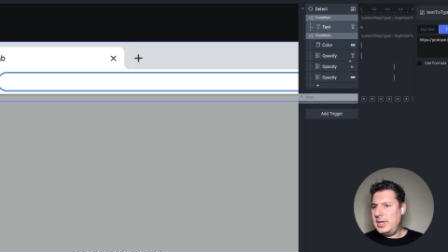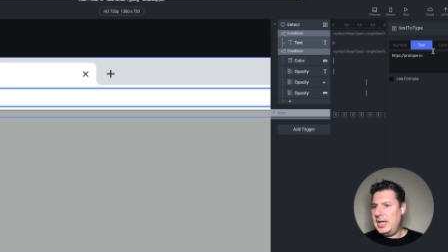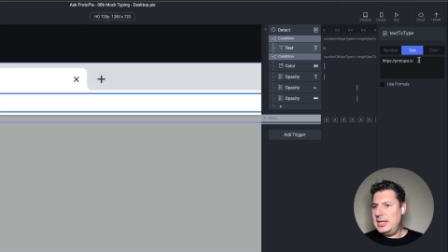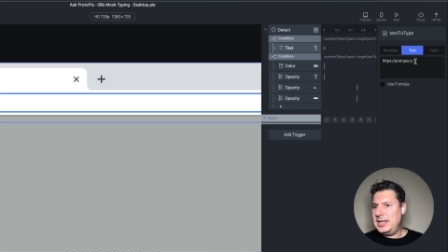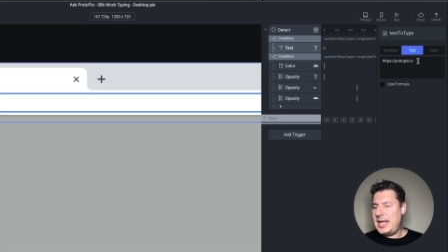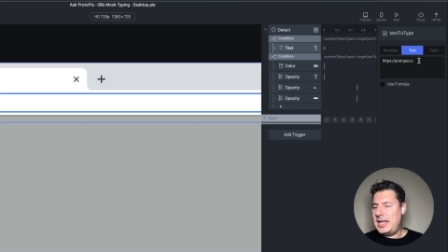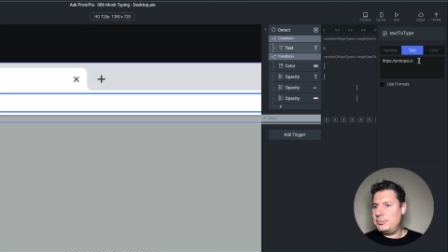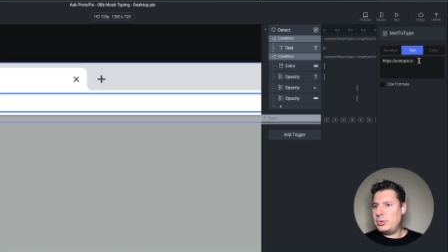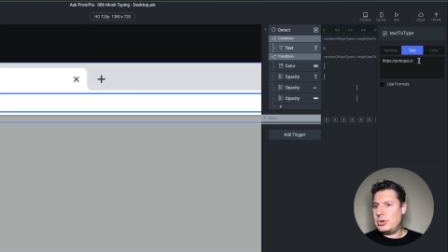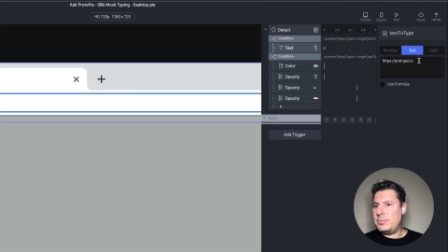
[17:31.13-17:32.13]
and it has
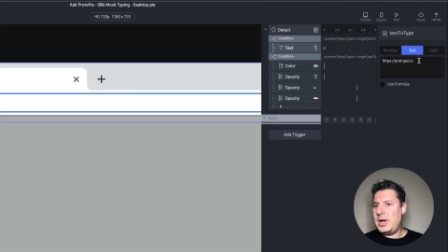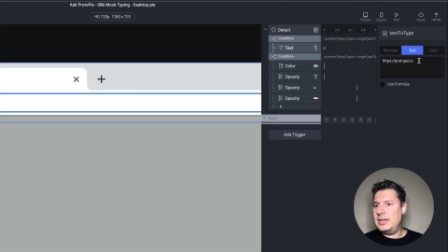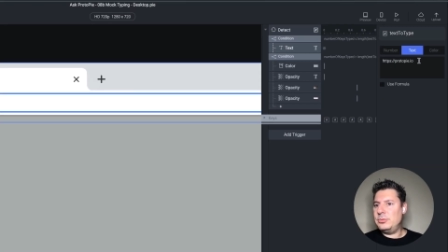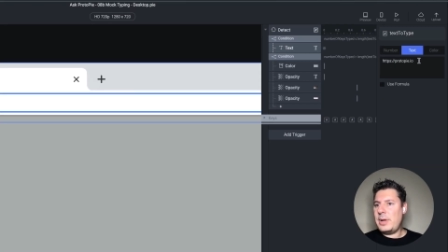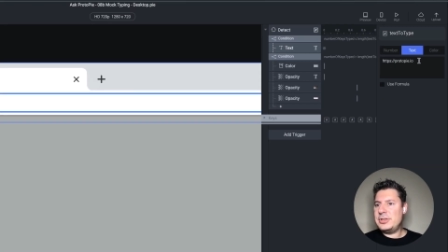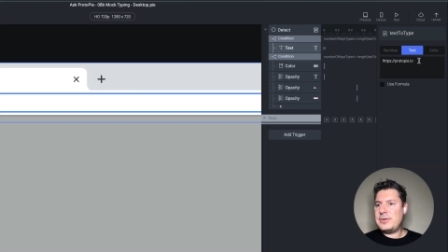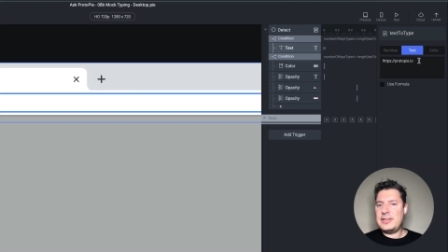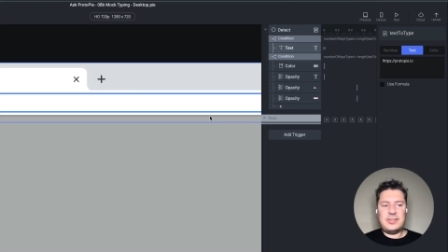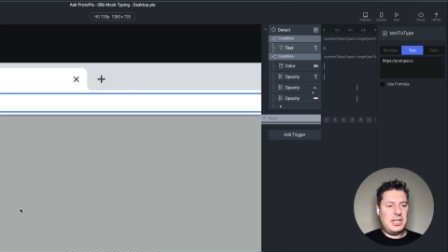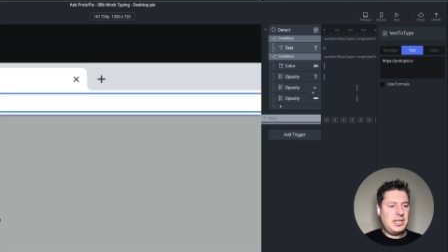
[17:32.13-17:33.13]
ProtoPie's web
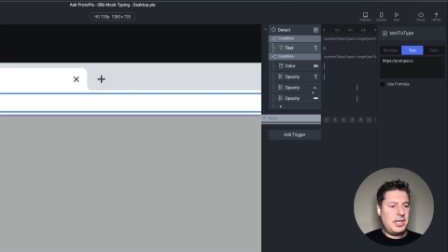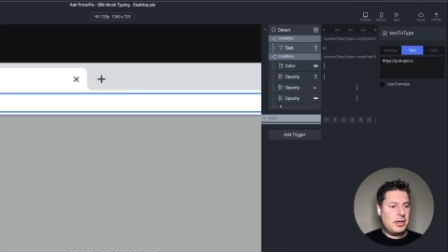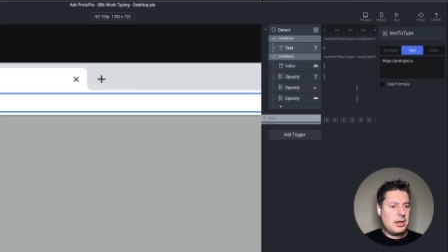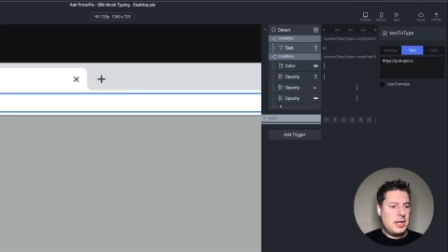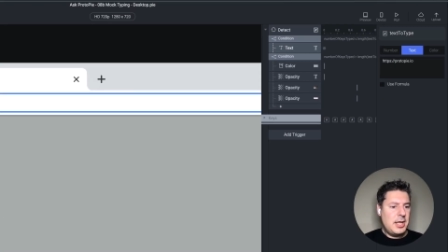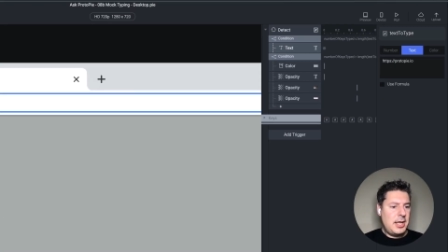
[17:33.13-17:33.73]
address in here,